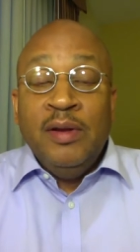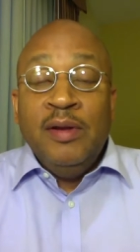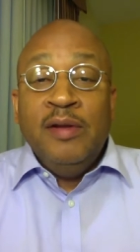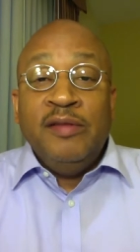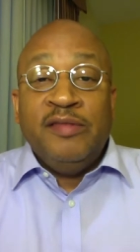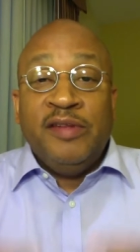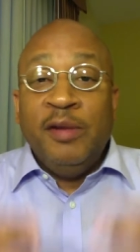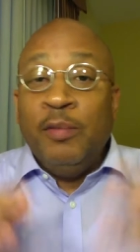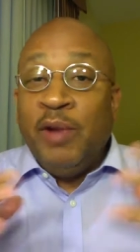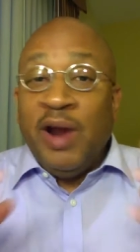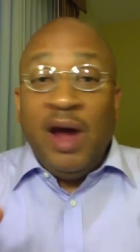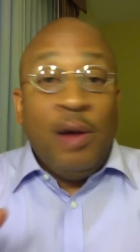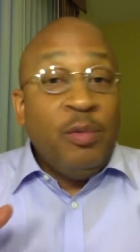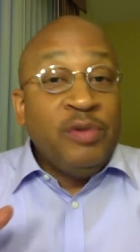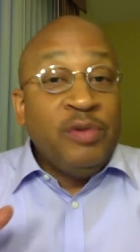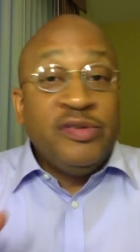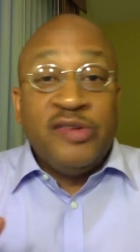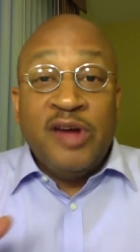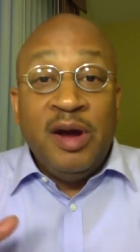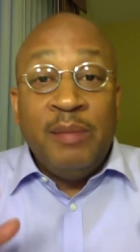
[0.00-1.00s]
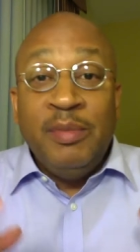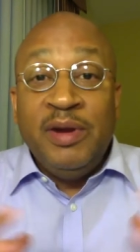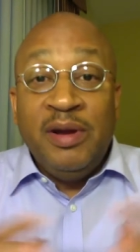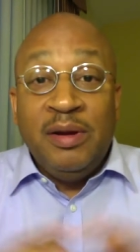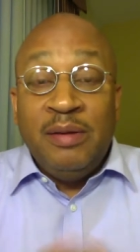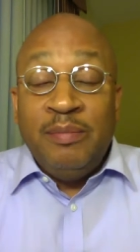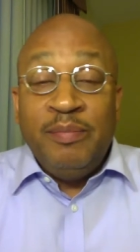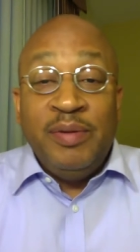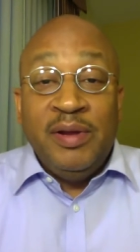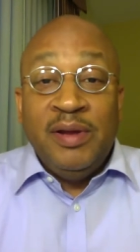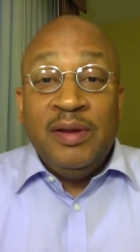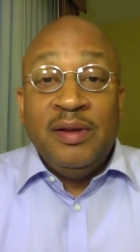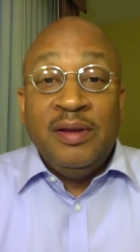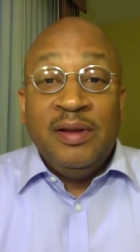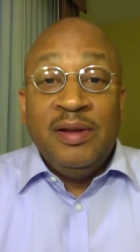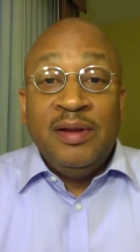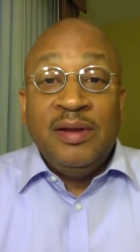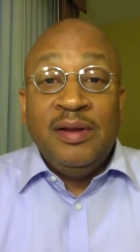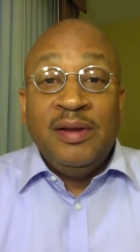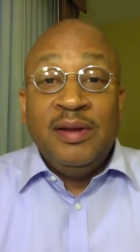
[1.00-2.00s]
See, when I was coming up,
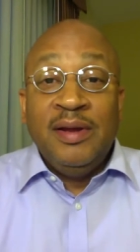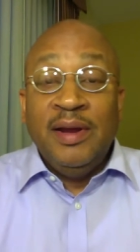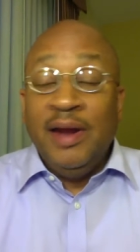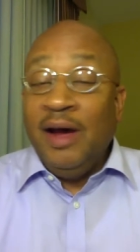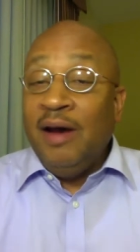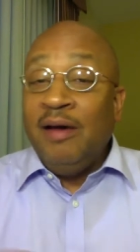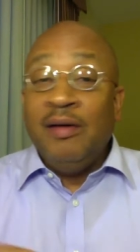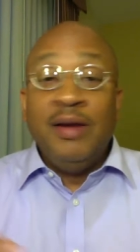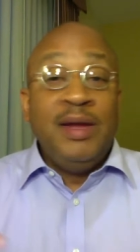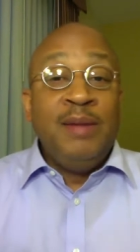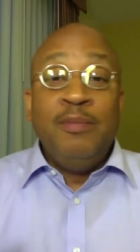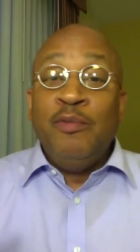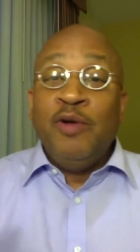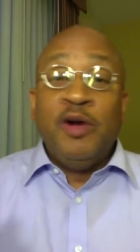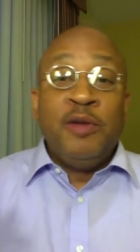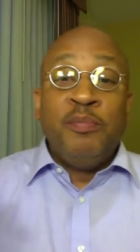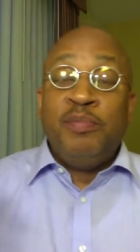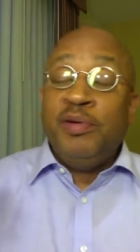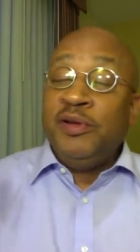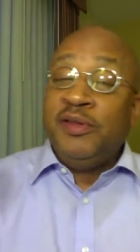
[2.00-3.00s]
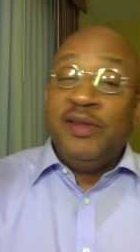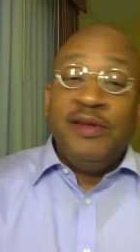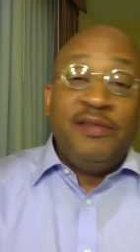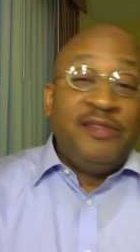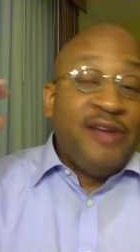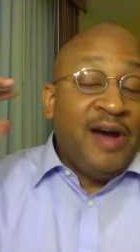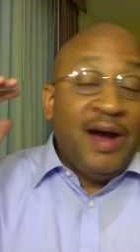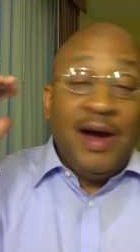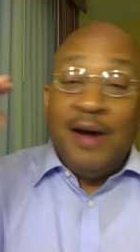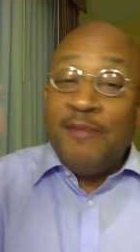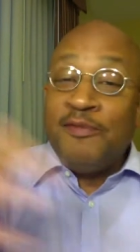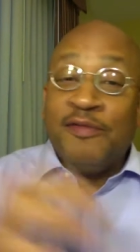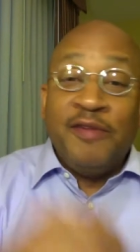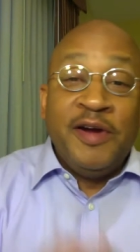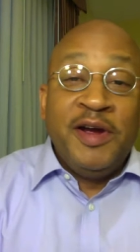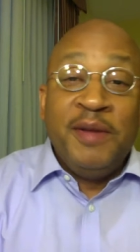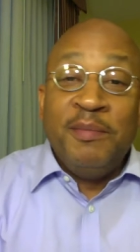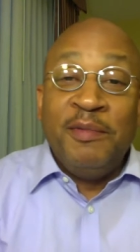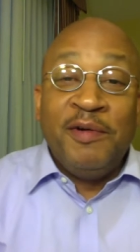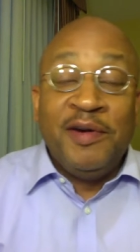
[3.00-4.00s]
and I don't even want to put the time
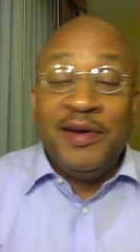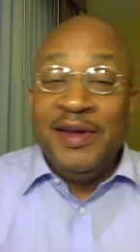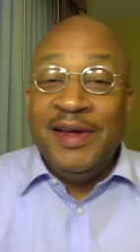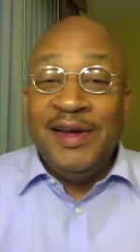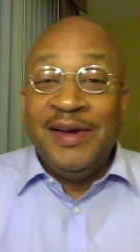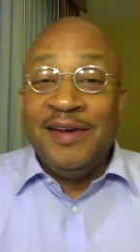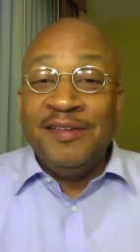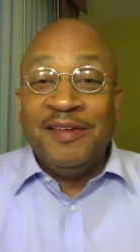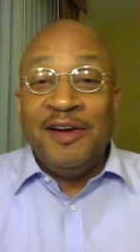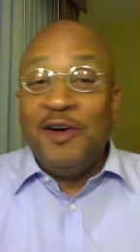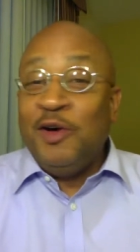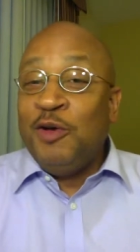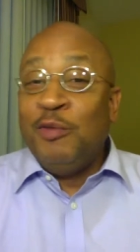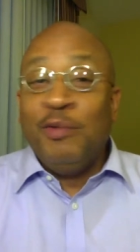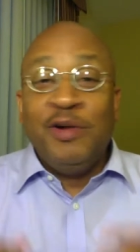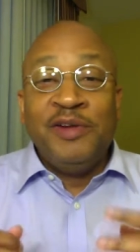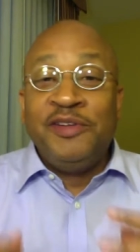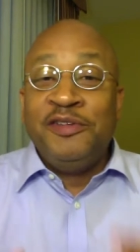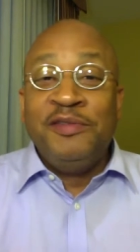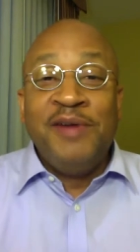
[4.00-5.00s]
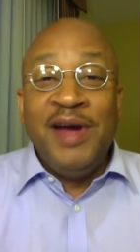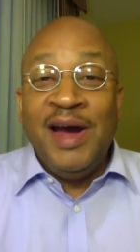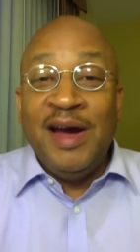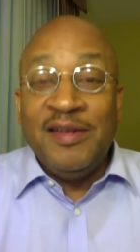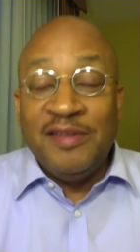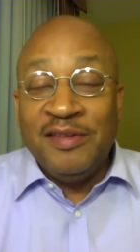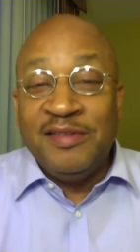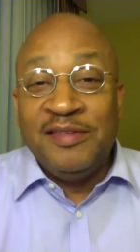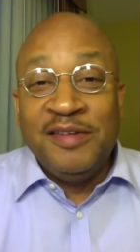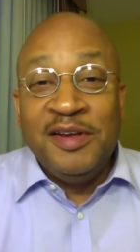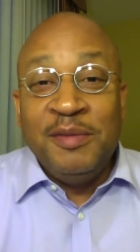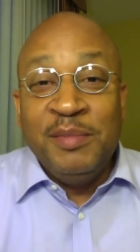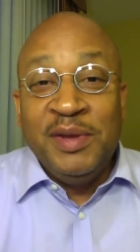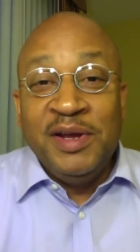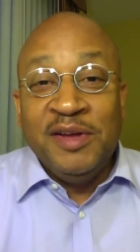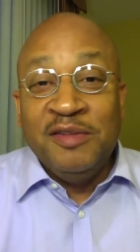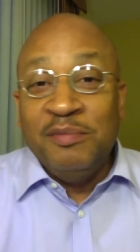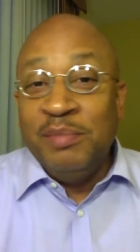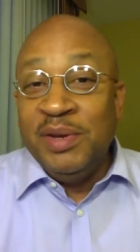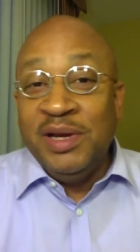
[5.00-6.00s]
frame on here because I don't want you guys to see me
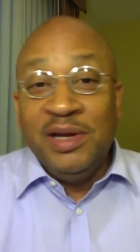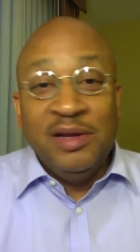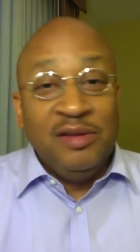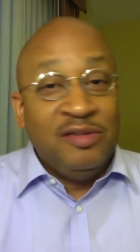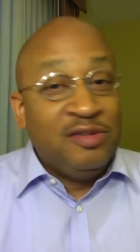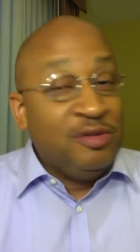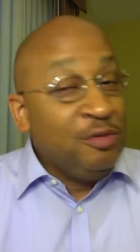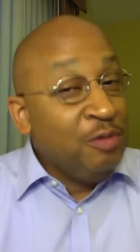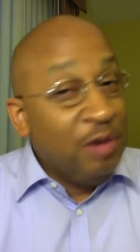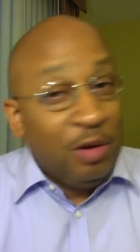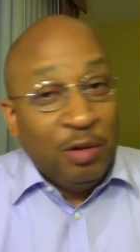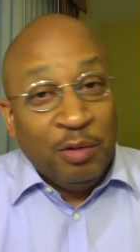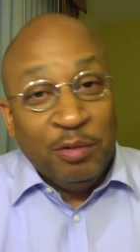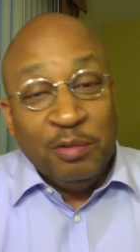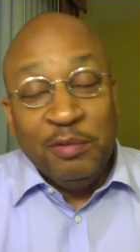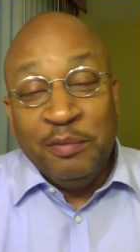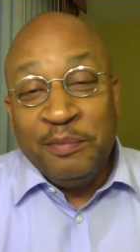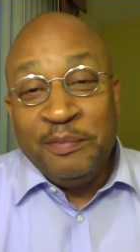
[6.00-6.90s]
as being too old.